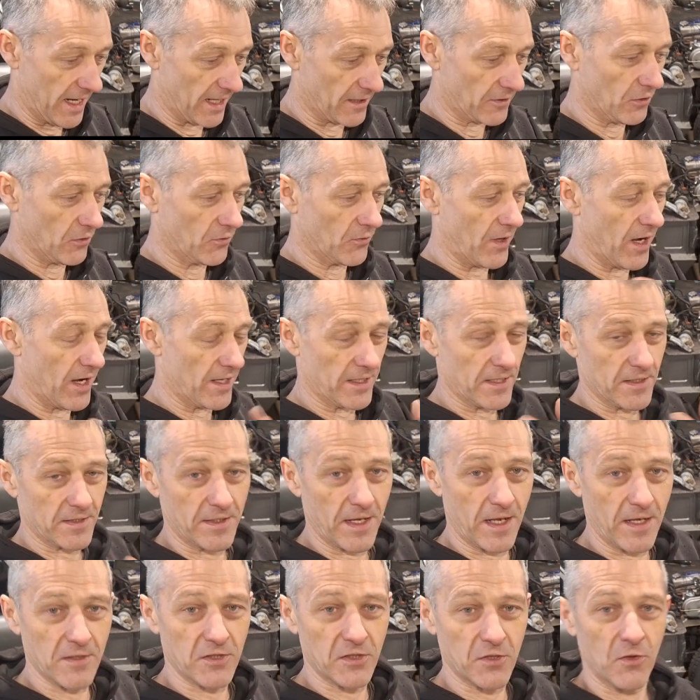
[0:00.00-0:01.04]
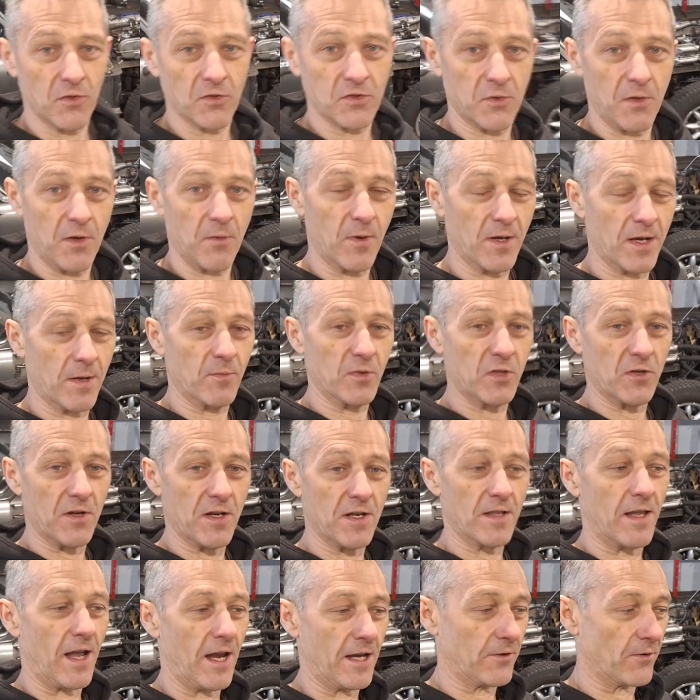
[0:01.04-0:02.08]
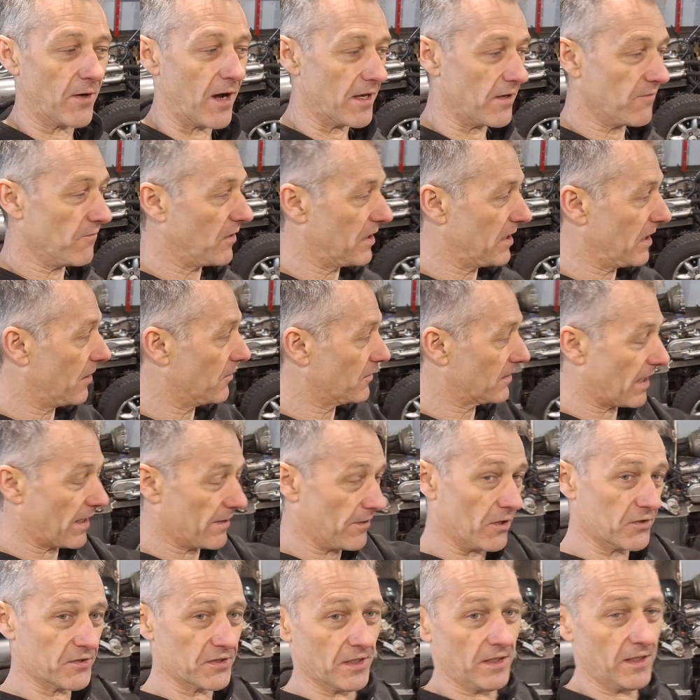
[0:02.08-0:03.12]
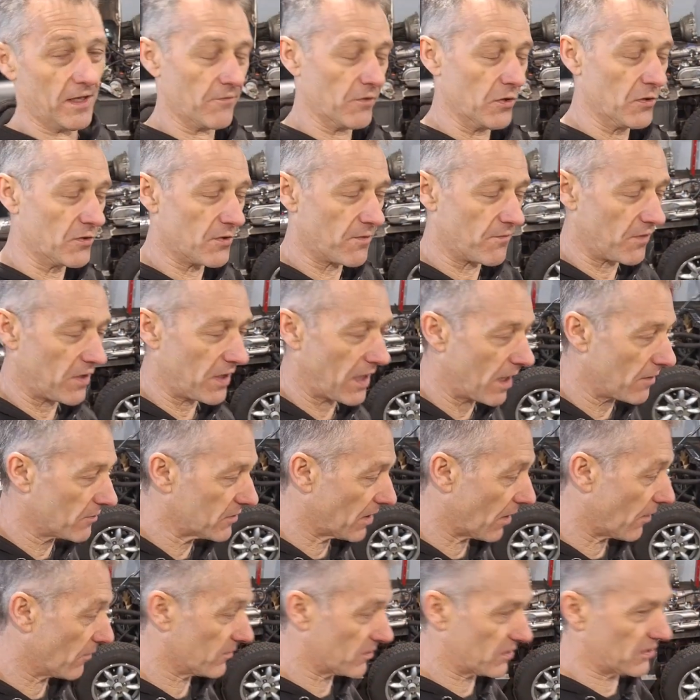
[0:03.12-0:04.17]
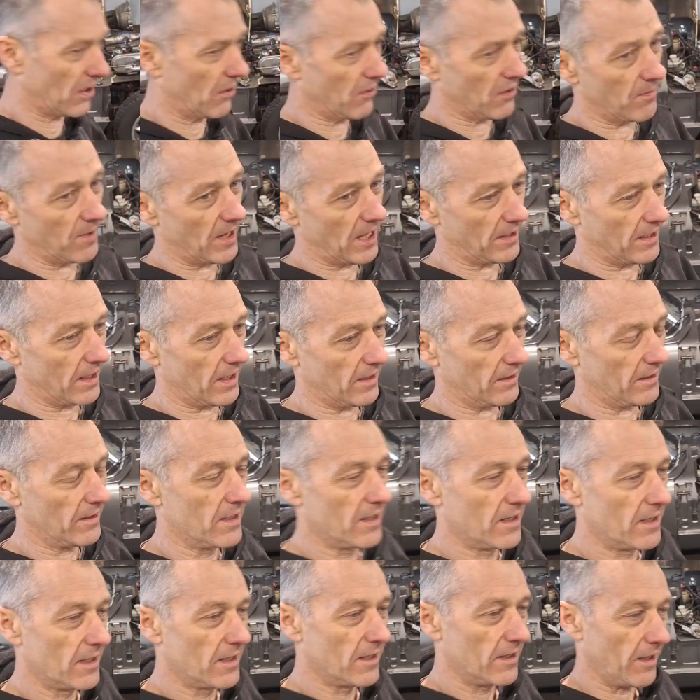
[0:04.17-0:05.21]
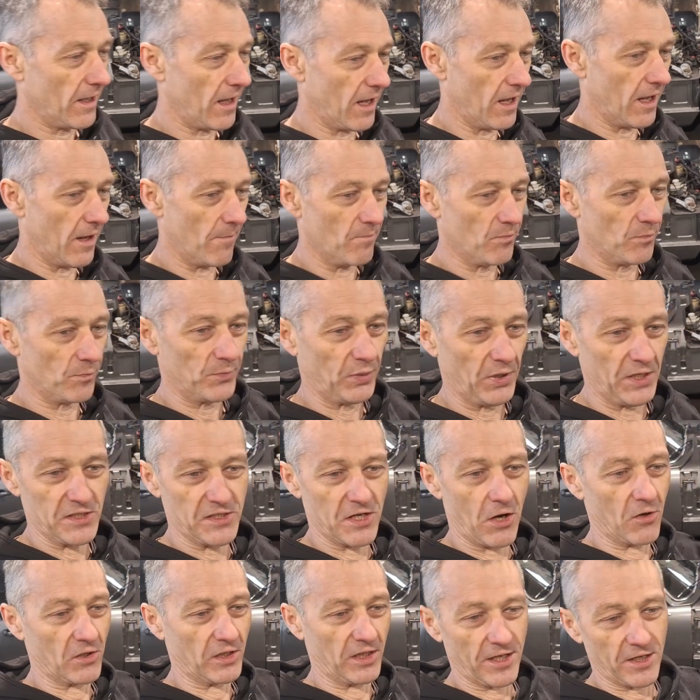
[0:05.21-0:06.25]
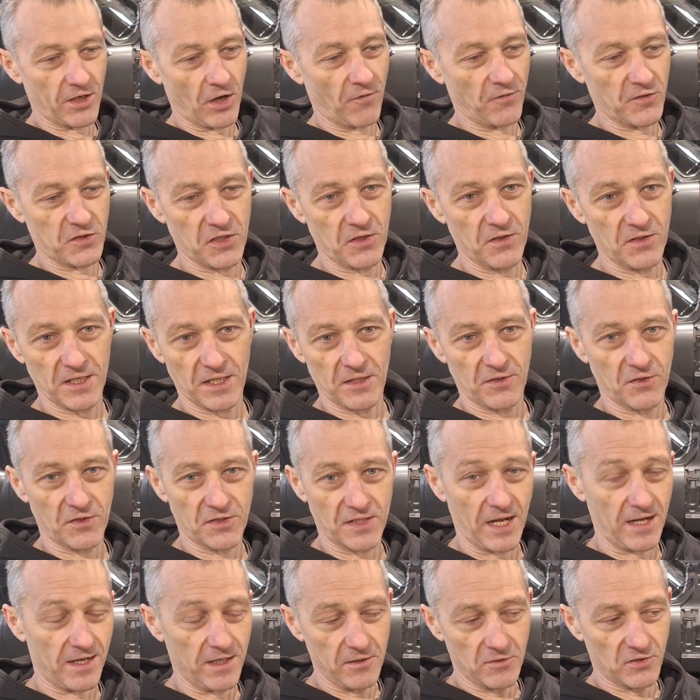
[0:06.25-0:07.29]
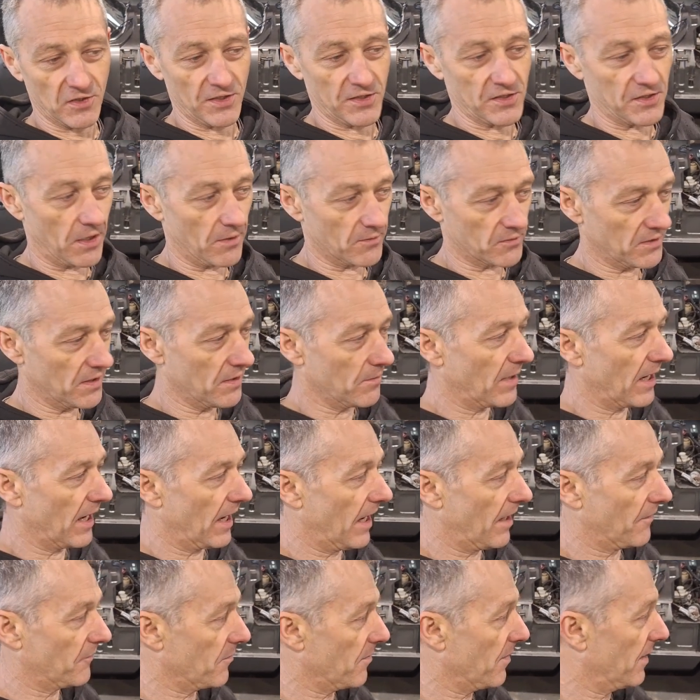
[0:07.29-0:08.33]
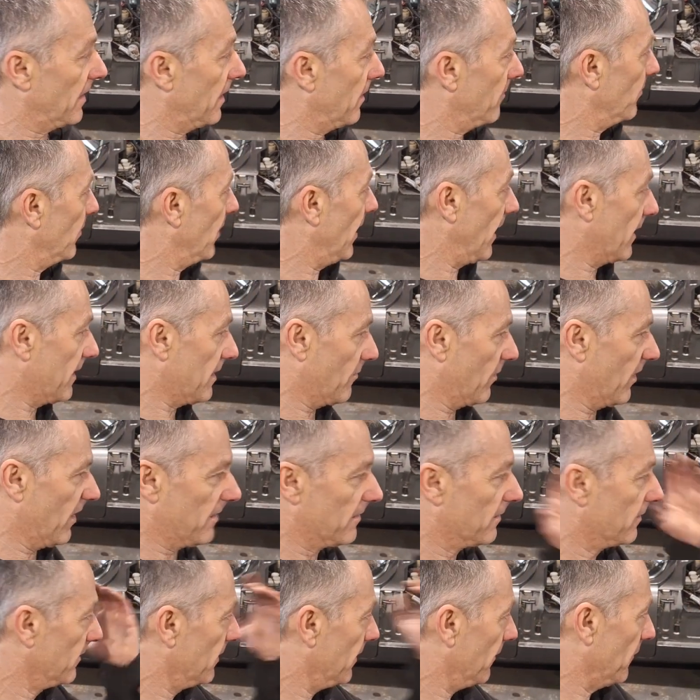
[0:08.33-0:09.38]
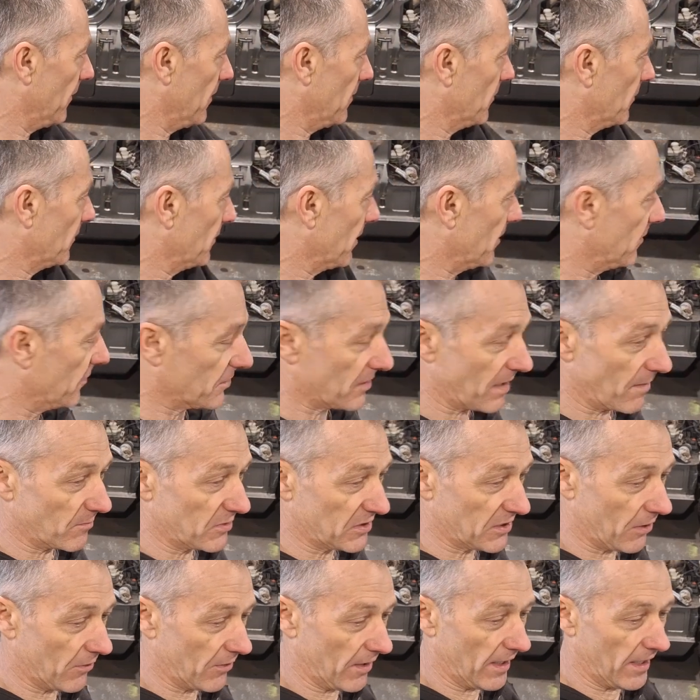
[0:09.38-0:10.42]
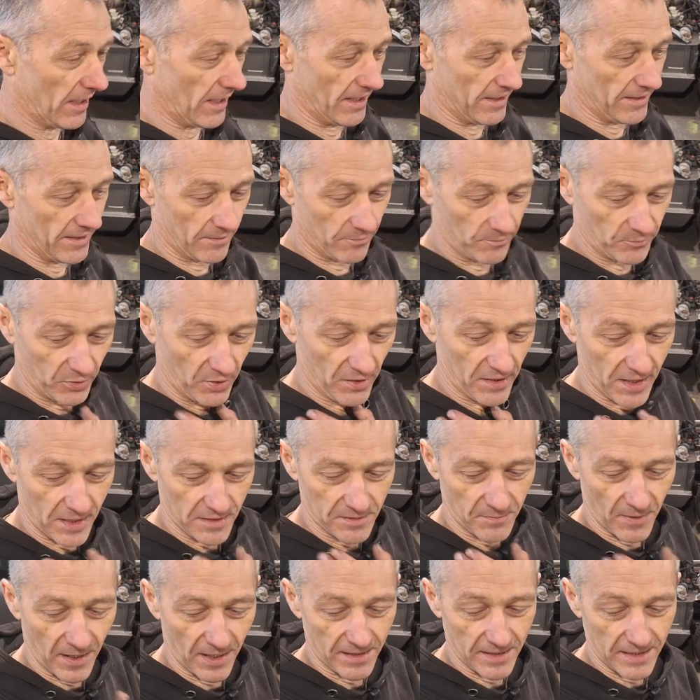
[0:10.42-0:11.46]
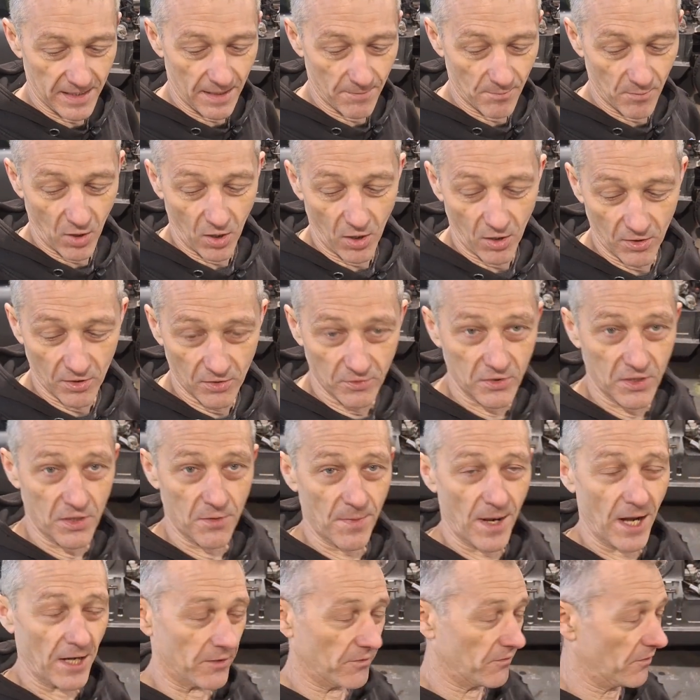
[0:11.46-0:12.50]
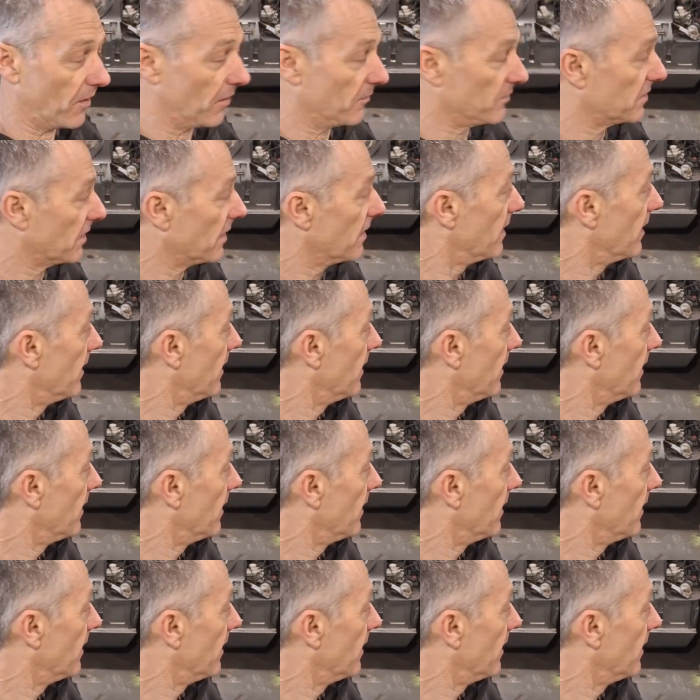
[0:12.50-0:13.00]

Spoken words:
angle grinding's getting stuck to it when I'm doing like grinding videos, like the Austin 1100 video, so sorry about that. Please don't click off as soon as it does that. It usually stops within about half a minute, but anyway, if it does, it does. I'm sorry. I probably need to buy yet more new microphones.